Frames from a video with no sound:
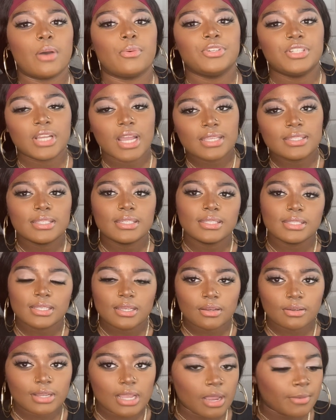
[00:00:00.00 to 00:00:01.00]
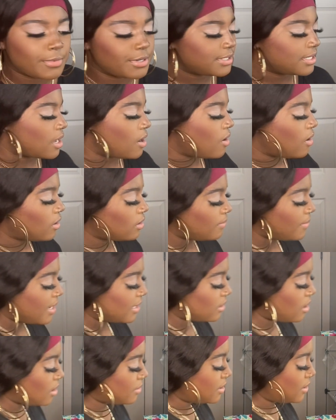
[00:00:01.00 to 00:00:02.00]
what you guys didn't see on camera is that all of my
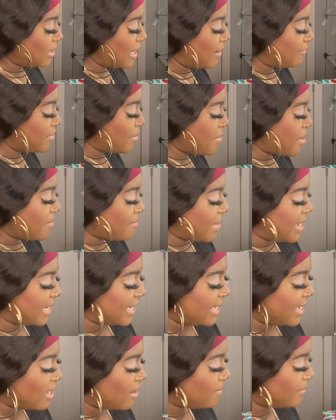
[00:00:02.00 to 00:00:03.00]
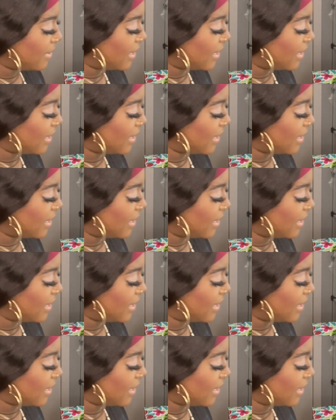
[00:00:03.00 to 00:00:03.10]
glosses, after I'm done making them,